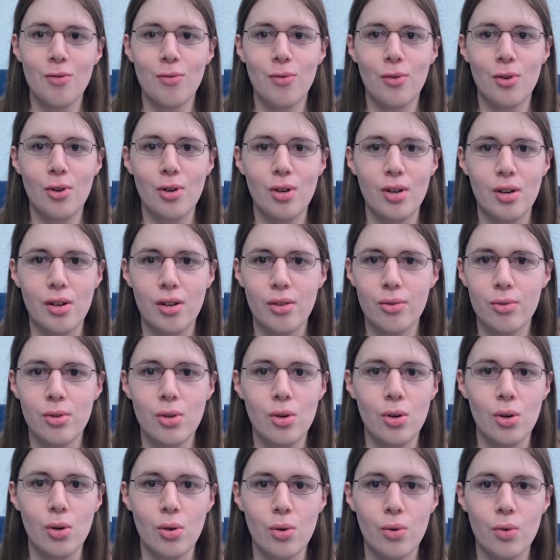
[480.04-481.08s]
for,
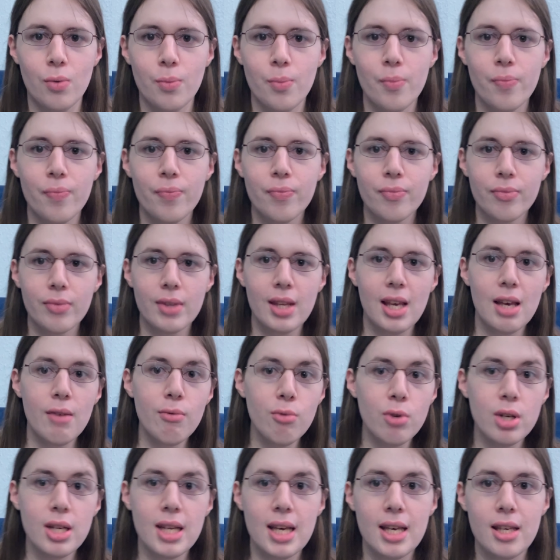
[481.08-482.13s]

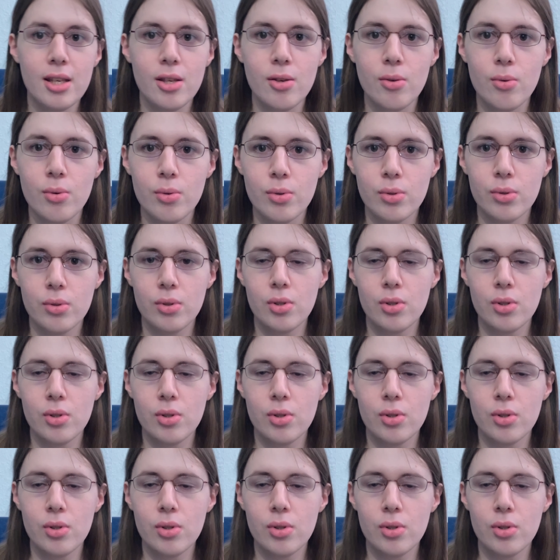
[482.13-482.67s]
everyday use.